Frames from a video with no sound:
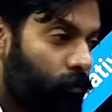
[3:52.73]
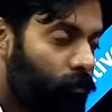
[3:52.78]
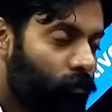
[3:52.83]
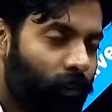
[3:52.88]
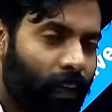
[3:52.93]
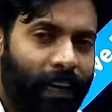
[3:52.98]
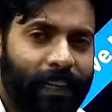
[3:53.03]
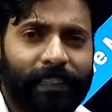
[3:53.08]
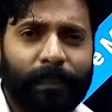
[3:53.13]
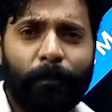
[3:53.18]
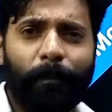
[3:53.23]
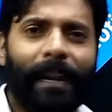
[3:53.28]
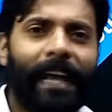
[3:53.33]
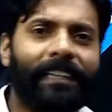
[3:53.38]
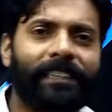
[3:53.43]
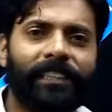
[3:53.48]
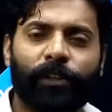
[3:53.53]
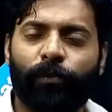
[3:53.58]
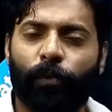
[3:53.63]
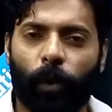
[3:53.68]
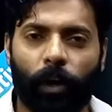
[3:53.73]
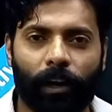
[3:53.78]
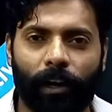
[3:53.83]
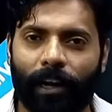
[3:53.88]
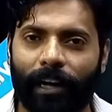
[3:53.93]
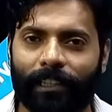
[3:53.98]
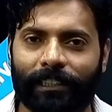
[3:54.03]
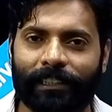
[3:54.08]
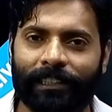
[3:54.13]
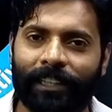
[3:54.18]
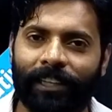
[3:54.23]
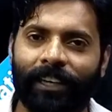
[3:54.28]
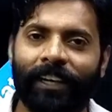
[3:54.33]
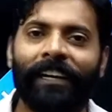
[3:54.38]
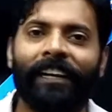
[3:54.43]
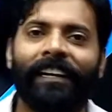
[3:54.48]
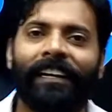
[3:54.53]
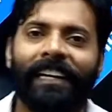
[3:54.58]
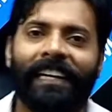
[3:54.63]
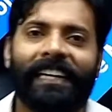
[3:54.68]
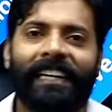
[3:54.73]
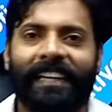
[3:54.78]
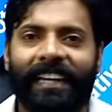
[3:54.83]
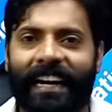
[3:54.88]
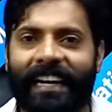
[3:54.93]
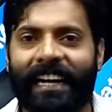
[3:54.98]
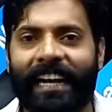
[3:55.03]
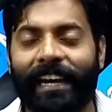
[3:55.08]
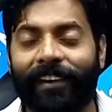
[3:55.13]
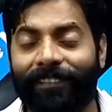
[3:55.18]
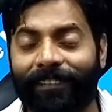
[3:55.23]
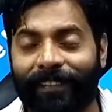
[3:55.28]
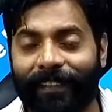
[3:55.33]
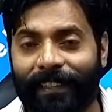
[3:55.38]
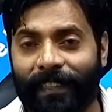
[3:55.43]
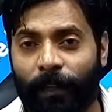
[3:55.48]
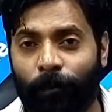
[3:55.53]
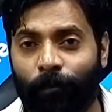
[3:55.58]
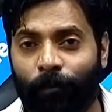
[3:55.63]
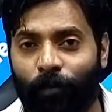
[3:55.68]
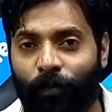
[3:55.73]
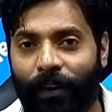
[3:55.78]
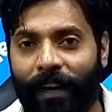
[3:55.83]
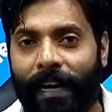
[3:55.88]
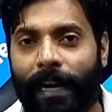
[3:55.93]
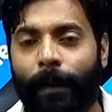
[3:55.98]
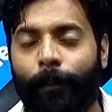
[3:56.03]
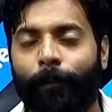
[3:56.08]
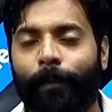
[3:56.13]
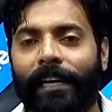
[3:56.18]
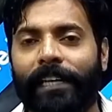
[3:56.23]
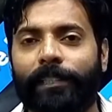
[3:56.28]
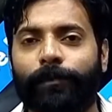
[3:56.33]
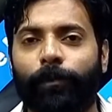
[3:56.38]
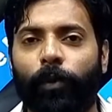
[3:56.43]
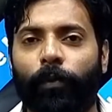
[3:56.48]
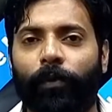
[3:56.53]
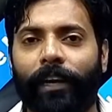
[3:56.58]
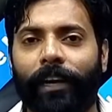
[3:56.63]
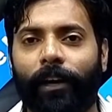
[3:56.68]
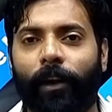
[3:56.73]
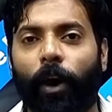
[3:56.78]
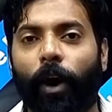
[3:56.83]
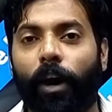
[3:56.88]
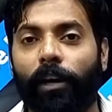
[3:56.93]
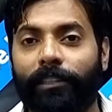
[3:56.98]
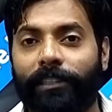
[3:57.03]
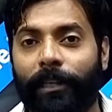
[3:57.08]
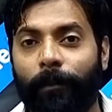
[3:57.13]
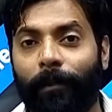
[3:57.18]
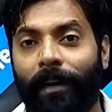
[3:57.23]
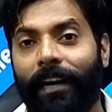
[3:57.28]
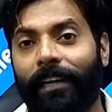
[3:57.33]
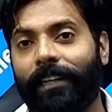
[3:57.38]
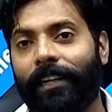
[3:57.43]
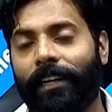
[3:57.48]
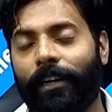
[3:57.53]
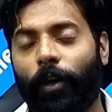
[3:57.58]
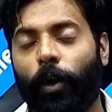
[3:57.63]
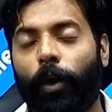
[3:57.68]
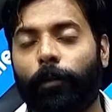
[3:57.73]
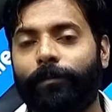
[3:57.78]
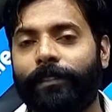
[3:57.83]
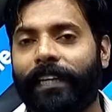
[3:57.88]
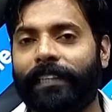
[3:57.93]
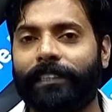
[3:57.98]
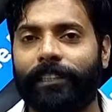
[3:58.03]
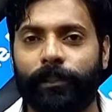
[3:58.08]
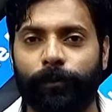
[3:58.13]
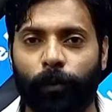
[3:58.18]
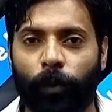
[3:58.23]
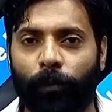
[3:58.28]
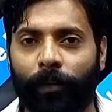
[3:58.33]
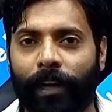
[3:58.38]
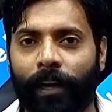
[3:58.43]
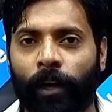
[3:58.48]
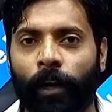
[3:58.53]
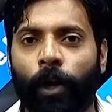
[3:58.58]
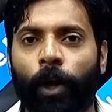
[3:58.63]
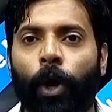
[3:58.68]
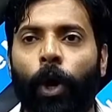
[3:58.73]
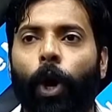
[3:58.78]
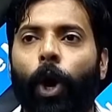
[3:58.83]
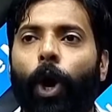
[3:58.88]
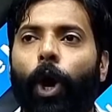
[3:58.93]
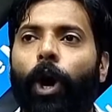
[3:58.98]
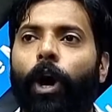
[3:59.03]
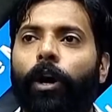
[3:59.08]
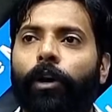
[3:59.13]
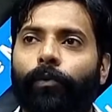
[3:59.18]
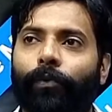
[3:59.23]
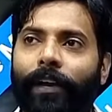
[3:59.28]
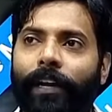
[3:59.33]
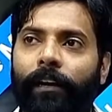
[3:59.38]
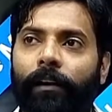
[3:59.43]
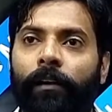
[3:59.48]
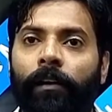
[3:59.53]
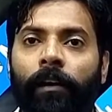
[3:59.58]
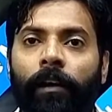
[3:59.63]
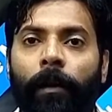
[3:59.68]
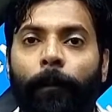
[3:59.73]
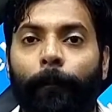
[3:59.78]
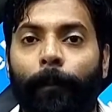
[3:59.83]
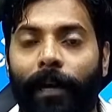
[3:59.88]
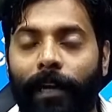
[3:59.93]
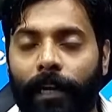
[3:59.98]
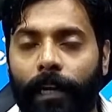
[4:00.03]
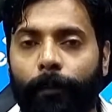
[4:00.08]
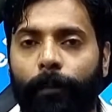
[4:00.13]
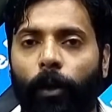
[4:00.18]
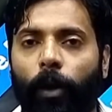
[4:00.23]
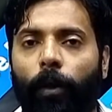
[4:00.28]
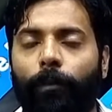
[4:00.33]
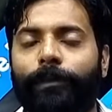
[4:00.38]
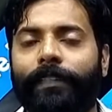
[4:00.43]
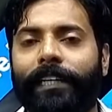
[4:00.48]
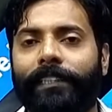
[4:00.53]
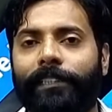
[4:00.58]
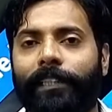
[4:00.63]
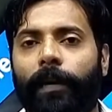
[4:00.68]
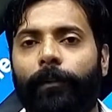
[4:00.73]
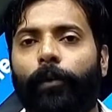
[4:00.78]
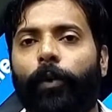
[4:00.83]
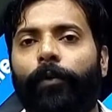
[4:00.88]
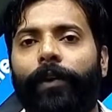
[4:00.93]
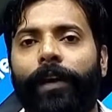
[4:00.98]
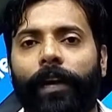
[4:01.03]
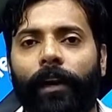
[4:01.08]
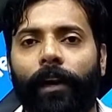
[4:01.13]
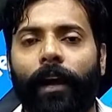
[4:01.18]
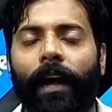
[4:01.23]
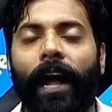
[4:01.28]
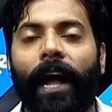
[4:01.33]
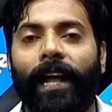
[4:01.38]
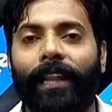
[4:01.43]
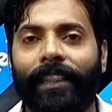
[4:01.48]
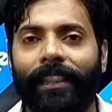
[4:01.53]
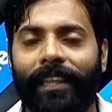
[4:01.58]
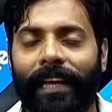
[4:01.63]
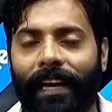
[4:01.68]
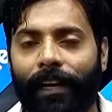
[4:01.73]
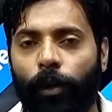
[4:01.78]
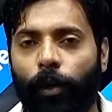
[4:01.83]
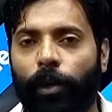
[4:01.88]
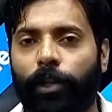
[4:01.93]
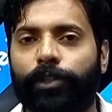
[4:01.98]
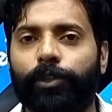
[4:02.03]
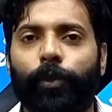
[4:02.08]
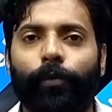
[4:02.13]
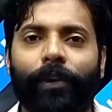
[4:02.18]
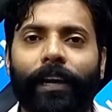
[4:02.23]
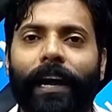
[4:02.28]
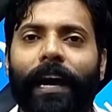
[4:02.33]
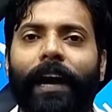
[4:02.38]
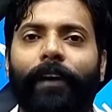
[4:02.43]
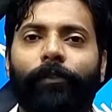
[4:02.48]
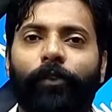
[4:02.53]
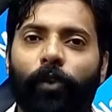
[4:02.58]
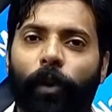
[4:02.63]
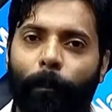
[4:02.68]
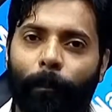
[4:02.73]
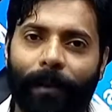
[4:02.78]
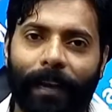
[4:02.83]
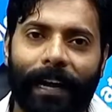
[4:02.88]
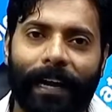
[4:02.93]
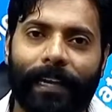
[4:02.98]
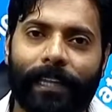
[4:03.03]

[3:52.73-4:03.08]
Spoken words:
It's a blessing for us that if some frame is moving or some other objects is moving, or when multiple objects are moving, and then also we have to apply